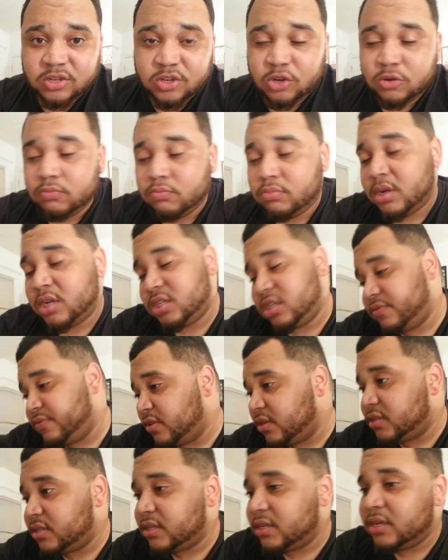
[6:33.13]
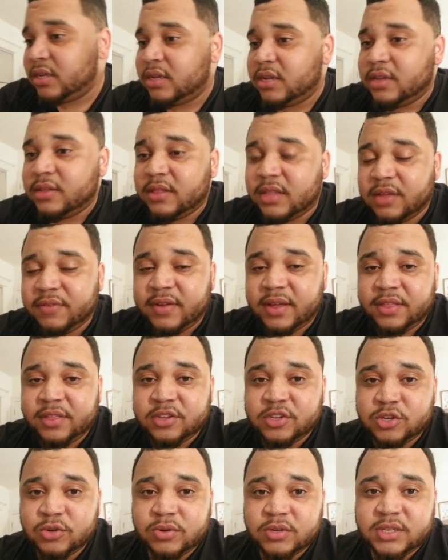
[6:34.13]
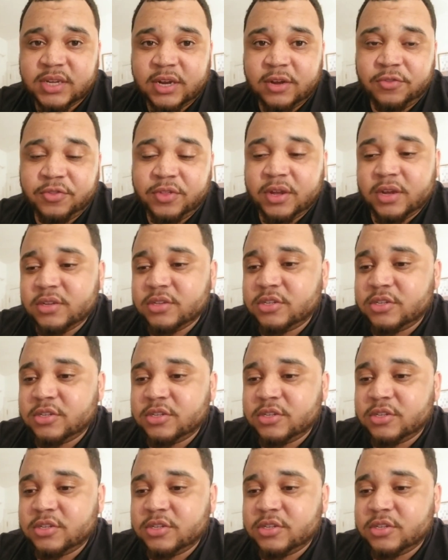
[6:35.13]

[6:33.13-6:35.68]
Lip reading: A whole bunch of us that have had the suicidal thoughts.